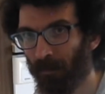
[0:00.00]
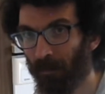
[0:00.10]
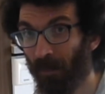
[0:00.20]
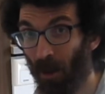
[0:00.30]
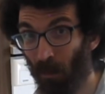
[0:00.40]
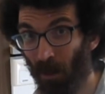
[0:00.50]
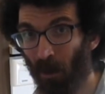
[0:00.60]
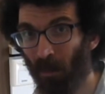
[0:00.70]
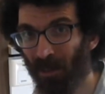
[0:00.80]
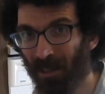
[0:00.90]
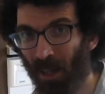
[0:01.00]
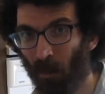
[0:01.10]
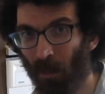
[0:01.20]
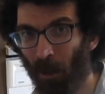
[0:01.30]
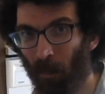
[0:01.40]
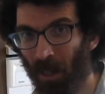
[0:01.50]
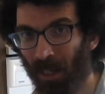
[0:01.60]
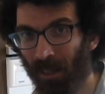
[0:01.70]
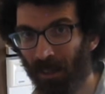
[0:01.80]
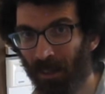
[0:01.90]
Now we're almost done with our bee,
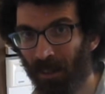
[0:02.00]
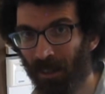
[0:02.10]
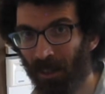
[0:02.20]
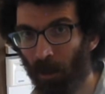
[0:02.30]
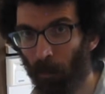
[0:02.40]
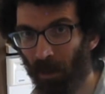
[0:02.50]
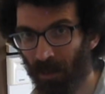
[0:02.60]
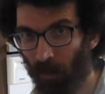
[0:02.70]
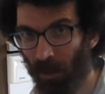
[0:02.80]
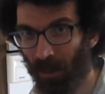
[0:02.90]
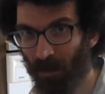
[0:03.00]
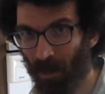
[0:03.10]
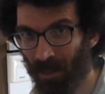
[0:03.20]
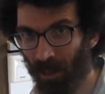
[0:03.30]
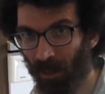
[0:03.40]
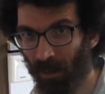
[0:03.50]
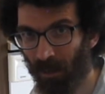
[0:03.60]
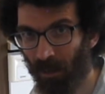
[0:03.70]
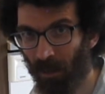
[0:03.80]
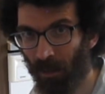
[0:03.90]
But something is missing.
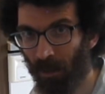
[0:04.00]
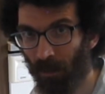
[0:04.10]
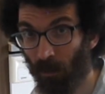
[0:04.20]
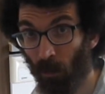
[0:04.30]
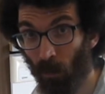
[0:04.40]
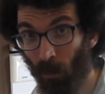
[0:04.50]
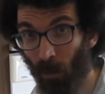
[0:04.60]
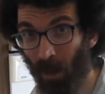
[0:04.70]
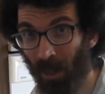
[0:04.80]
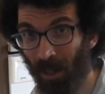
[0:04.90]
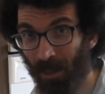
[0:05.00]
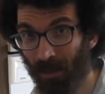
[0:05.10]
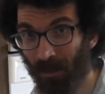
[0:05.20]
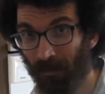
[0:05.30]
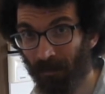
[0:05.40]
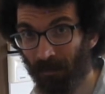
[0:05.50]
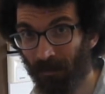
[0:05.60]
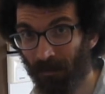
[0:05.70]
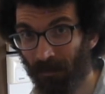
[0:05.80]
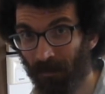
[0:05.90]
Do you know what it is?
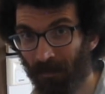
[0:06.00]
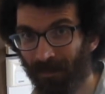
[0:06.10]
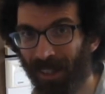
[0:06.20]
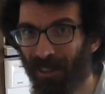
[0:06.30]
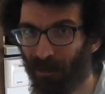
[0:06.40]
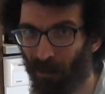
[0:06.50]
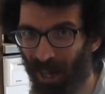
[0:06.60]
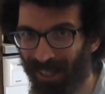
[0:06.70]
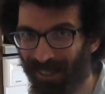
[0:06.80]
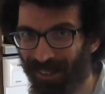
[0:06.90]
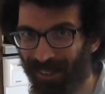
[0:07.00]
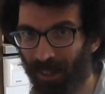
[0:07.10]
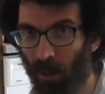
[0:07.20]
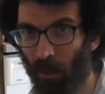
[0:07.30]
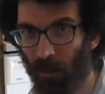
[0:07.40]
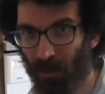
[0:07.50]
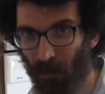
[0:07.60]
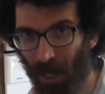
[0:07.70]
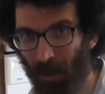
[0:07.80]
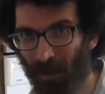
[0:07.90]
That's right the
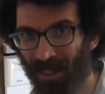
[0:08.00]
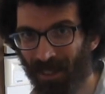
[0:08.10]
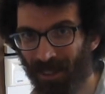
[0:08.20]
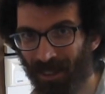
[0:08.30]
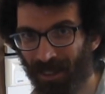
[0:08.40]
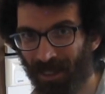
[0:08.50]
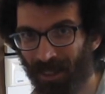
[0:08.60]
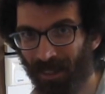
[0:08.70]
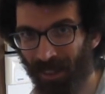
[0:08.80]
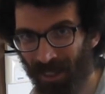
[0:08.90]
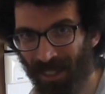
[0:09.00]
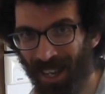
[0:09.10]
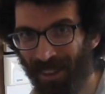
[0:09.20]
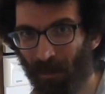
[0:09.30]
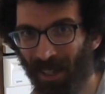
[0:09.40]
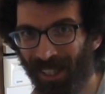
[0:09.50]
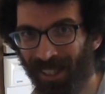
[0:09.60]
stripes. Let's add them in.